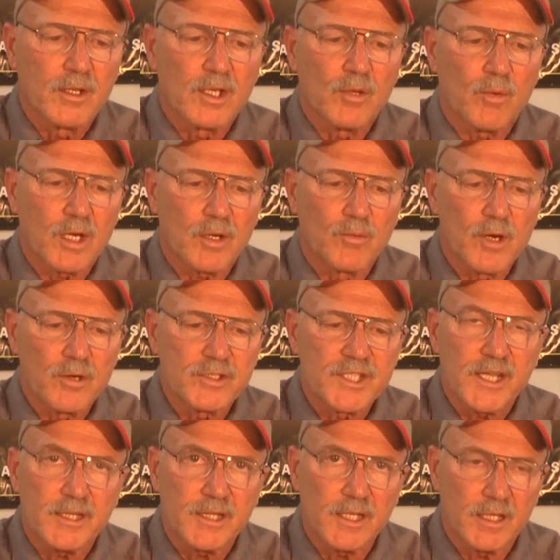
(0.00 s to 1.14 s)
You want to
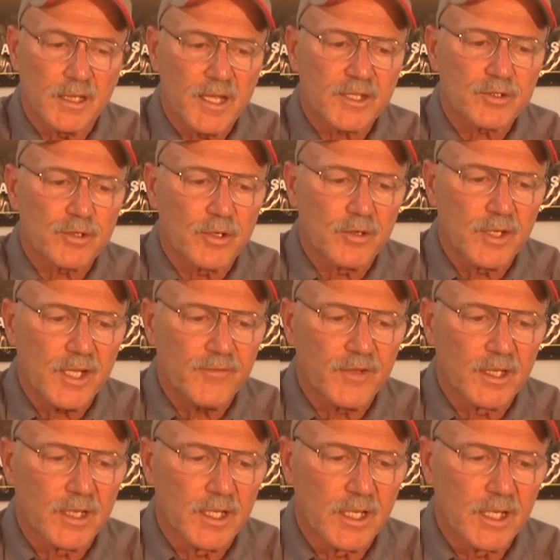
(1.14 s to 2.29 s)
rotate the electrode
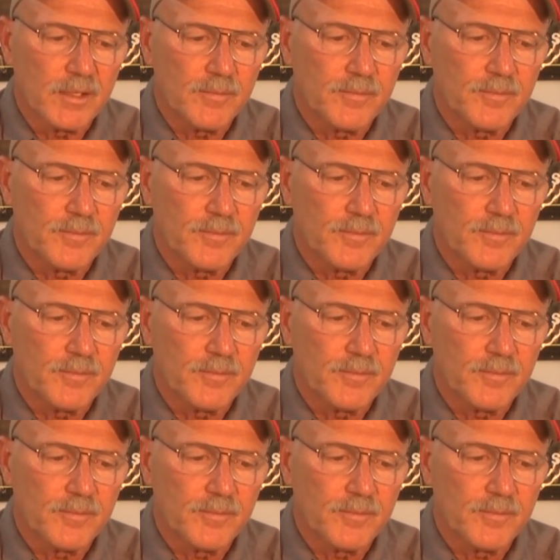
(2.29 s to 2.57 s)
evenly.